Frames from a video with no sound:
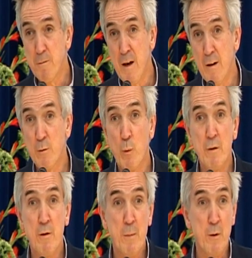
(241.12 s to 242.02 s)
in fact one
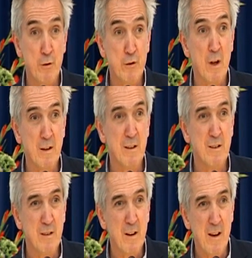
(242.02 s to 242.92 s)
of the most studied
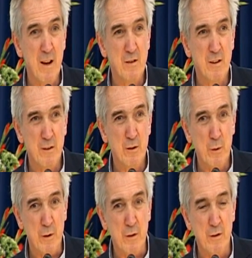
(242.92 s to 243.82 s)
psychiatric
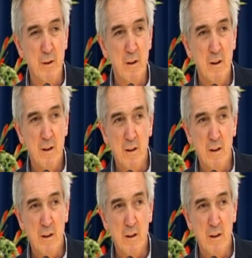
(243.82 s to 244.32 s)
disorders